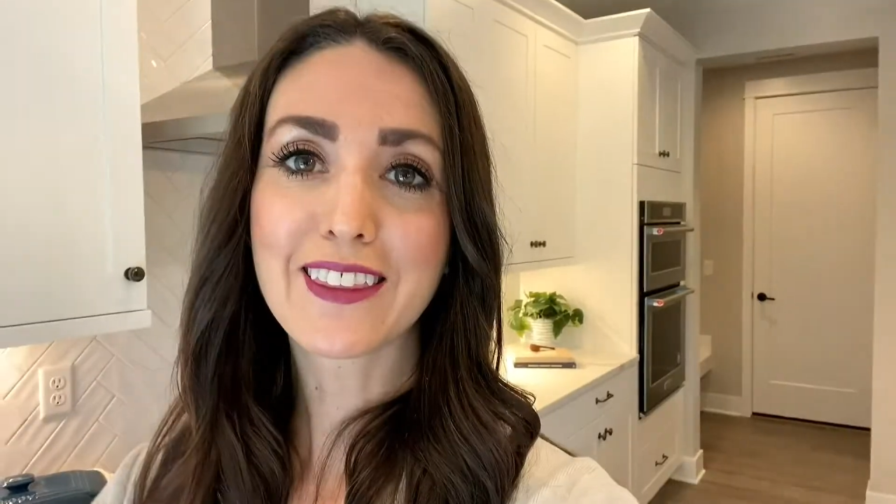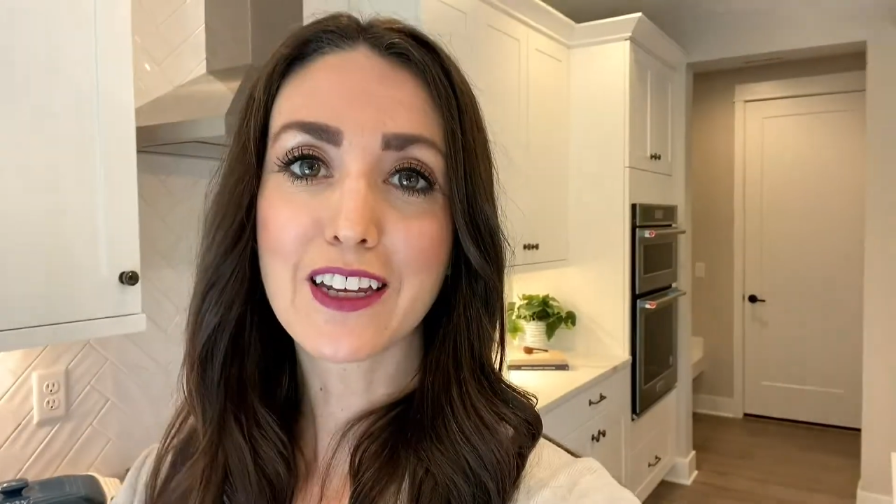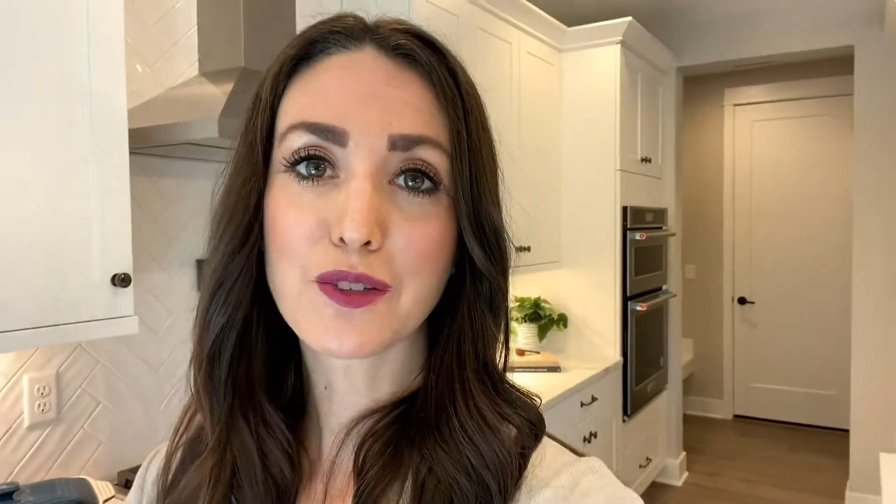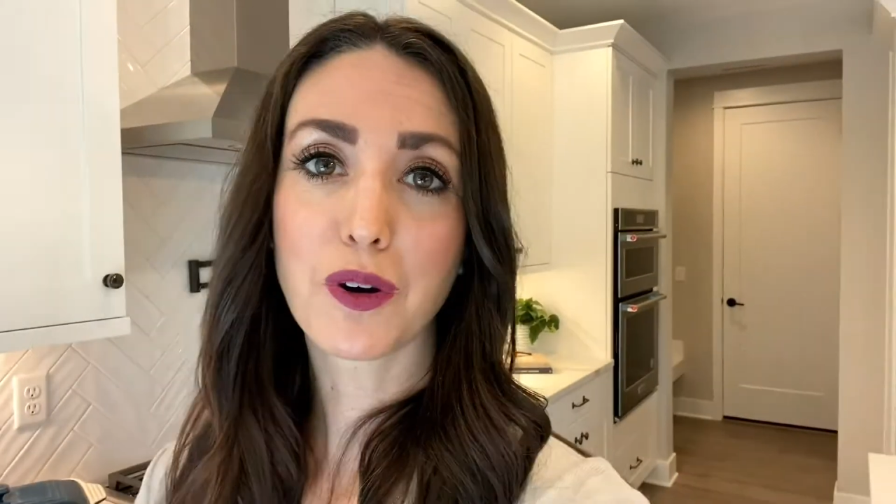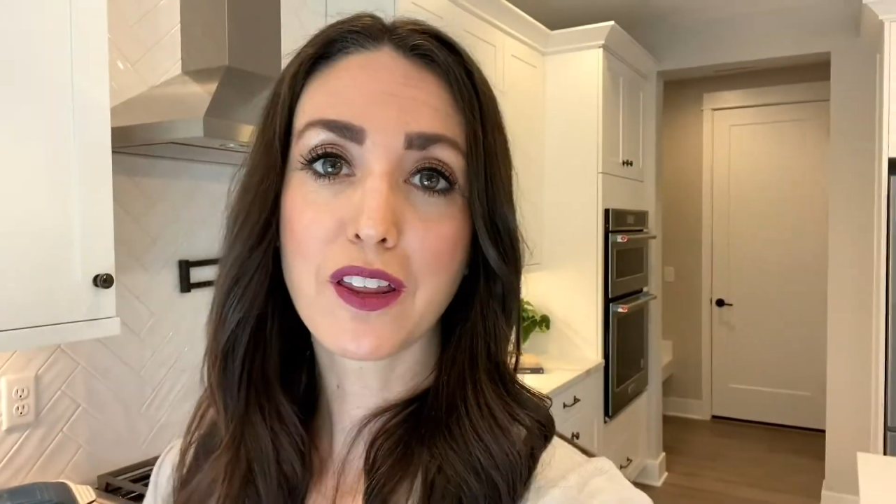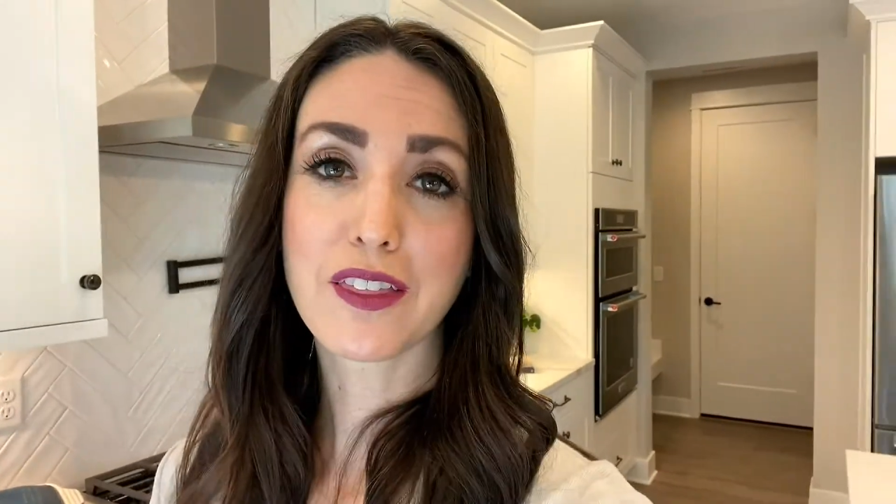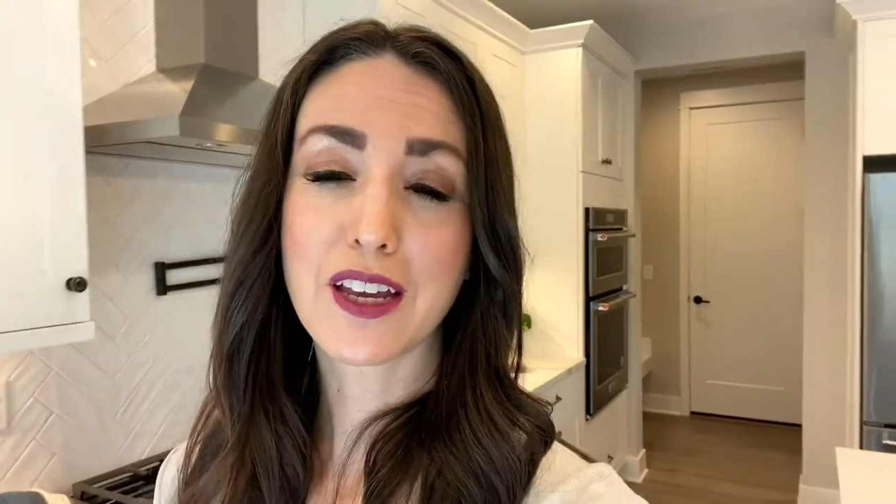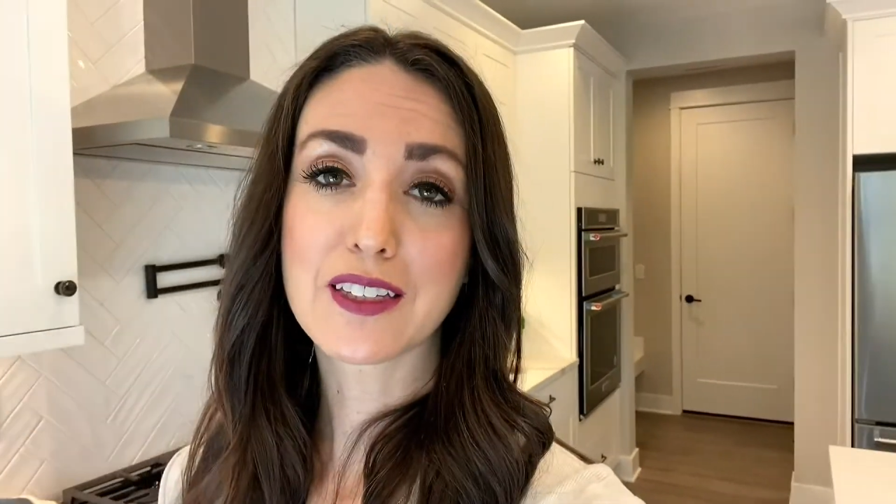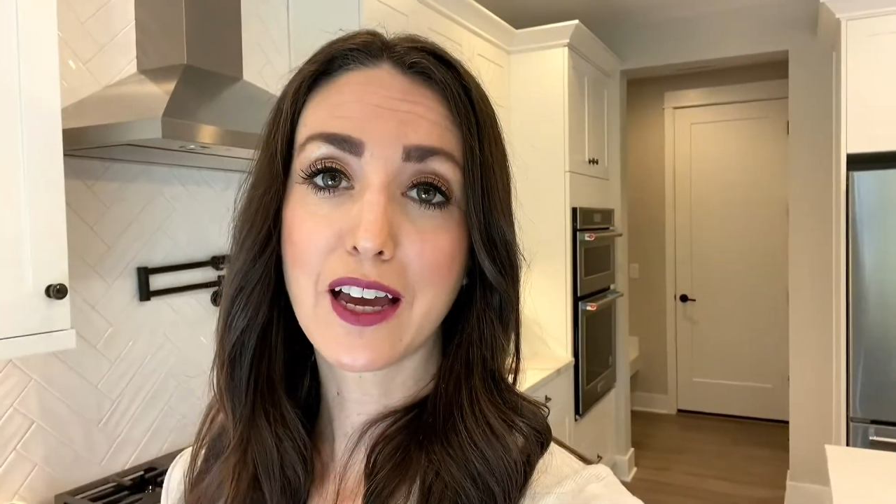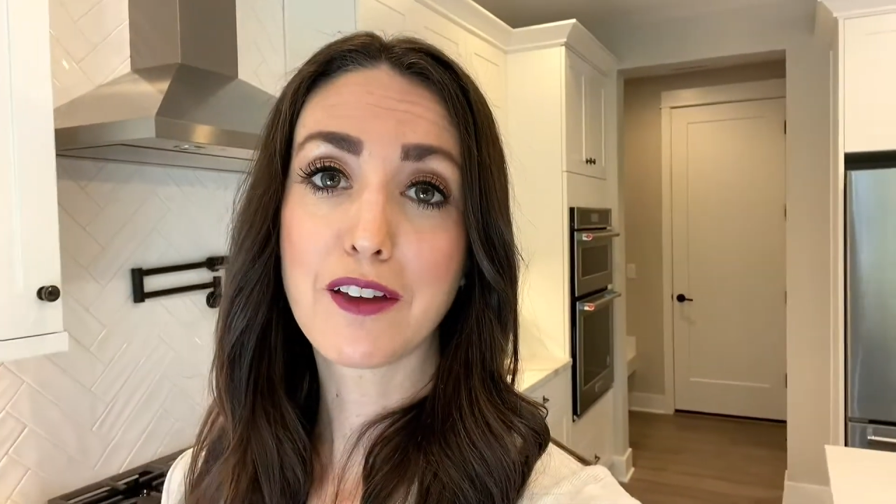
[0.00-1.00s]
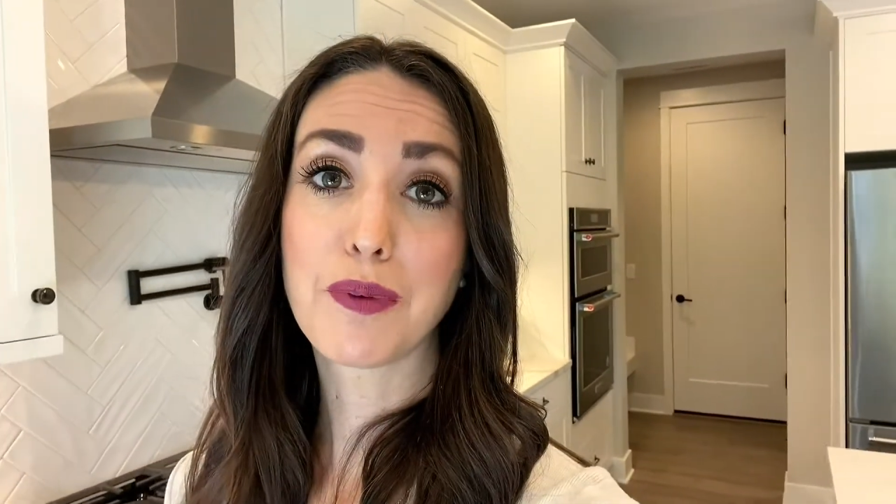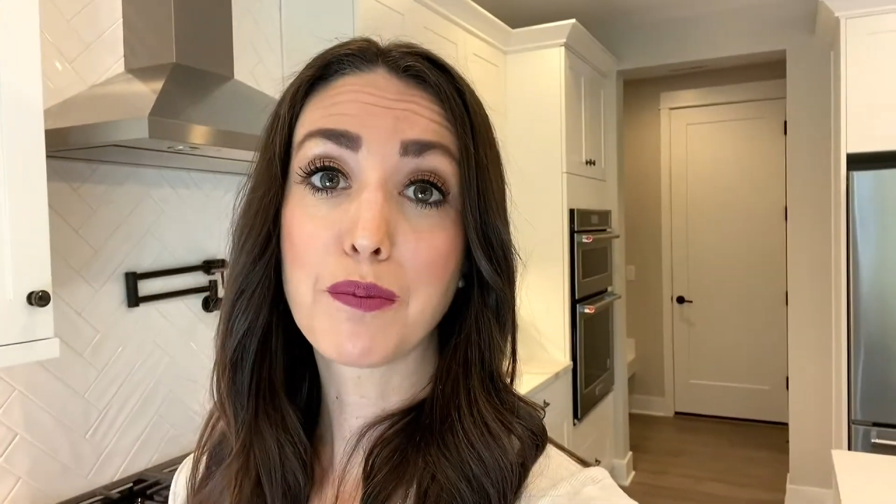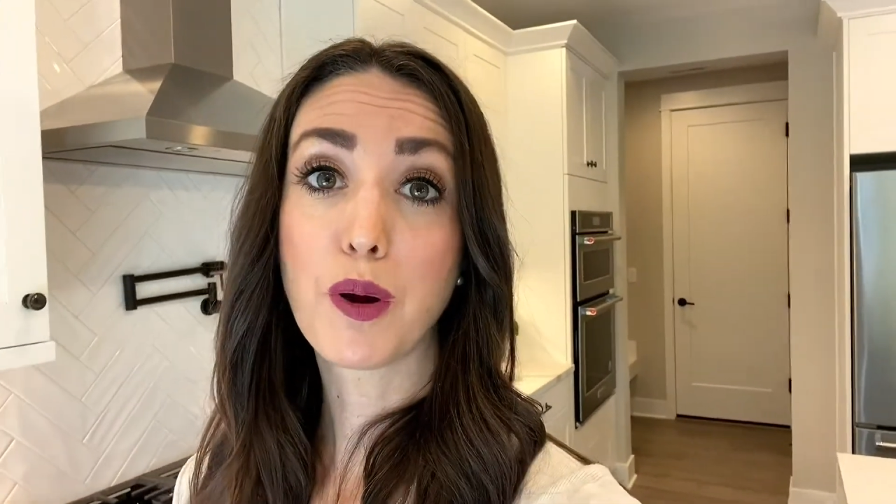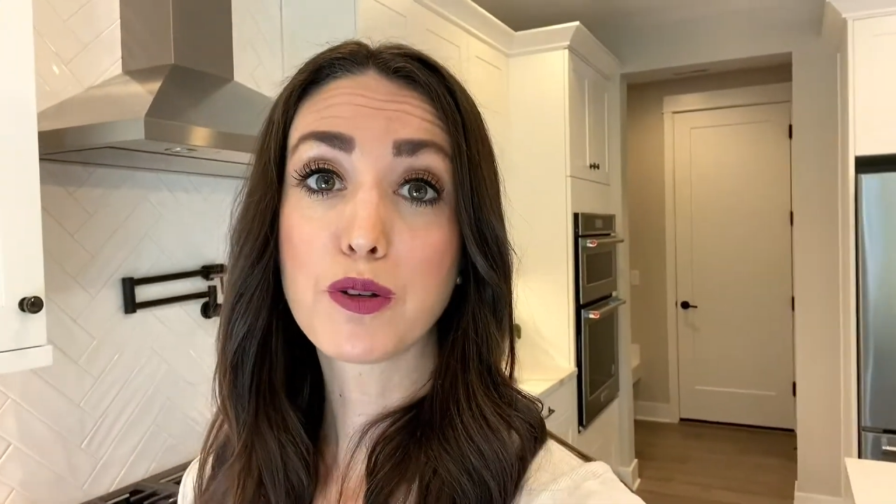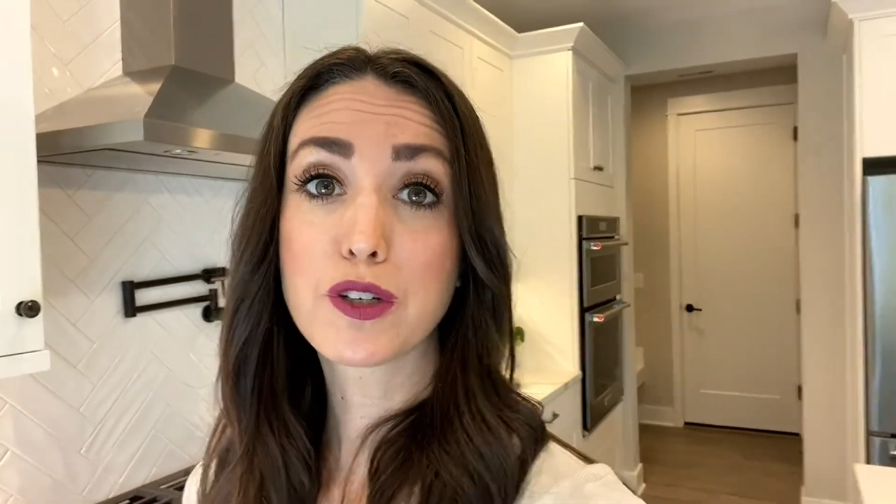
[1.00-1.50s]
that's one of the things I have been
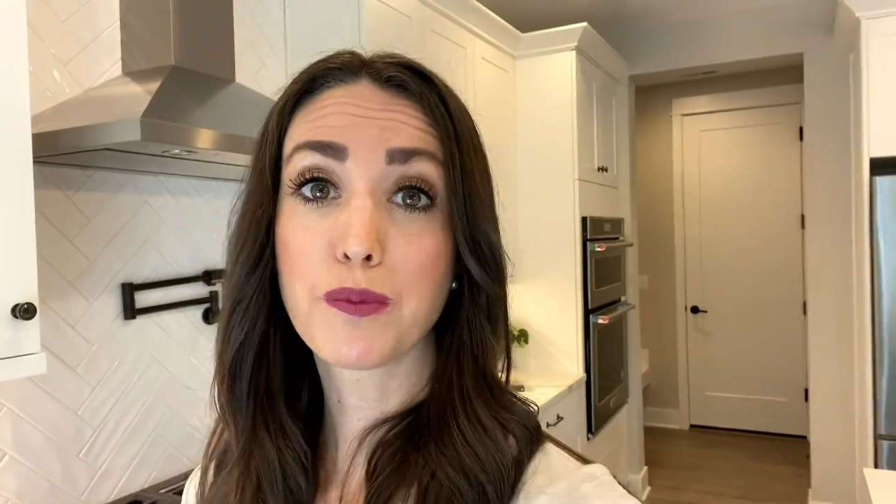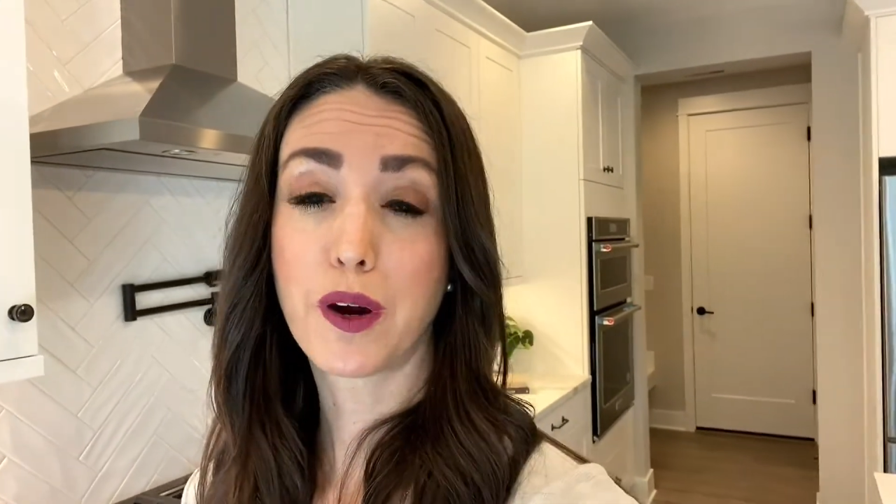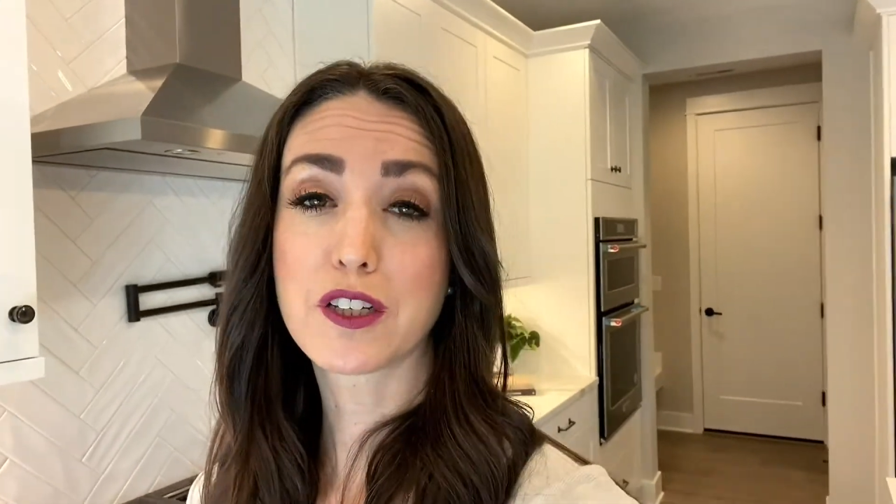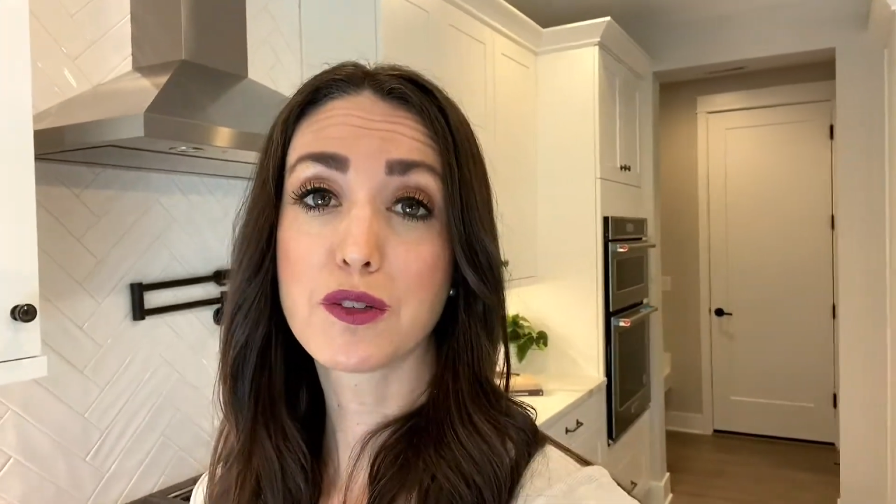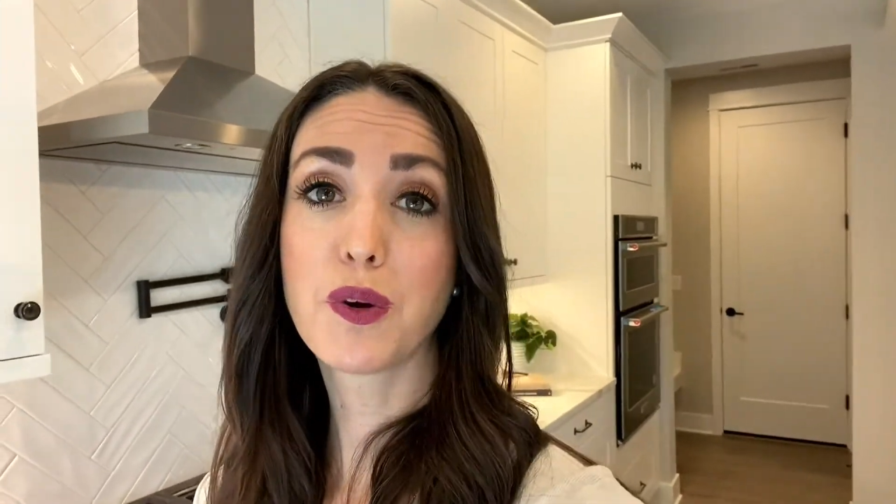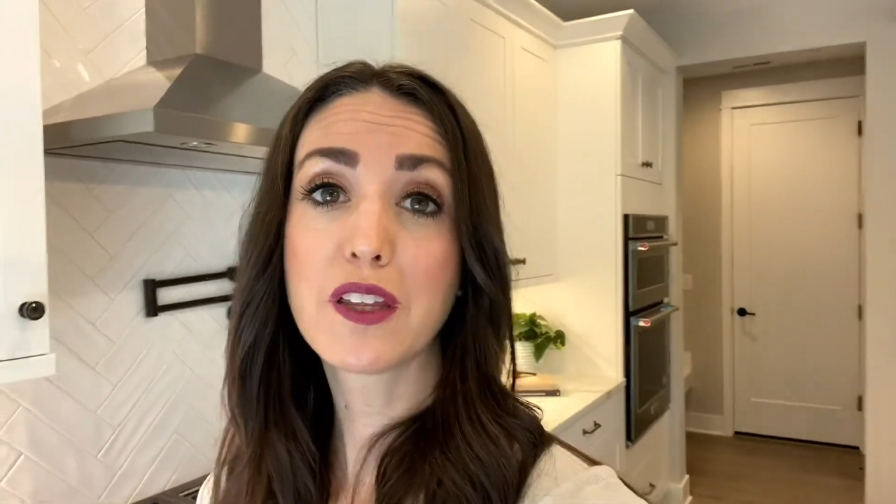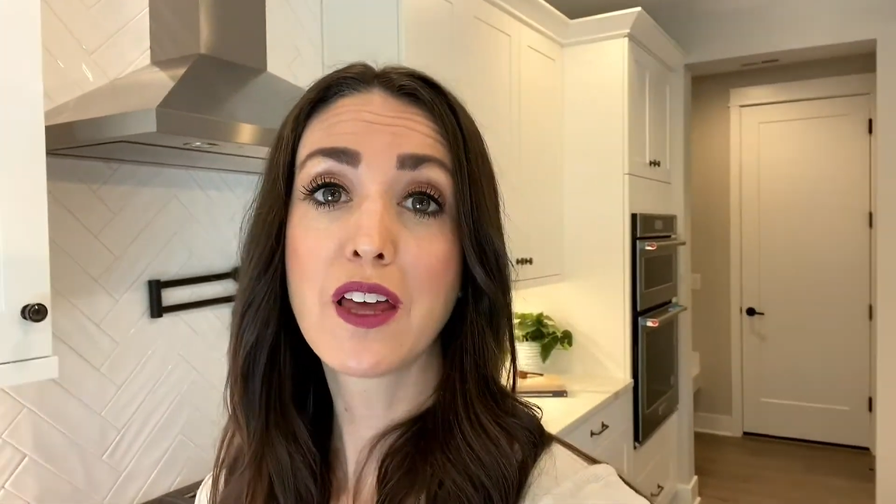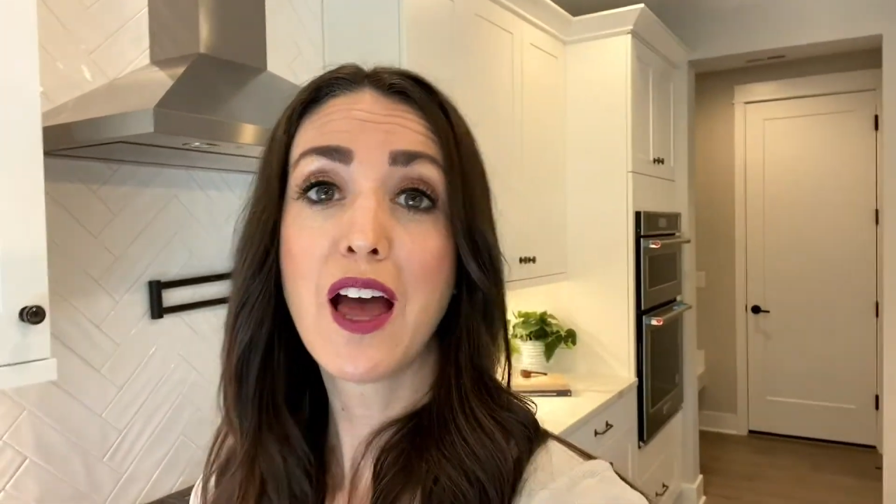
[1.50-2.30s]
most impressed with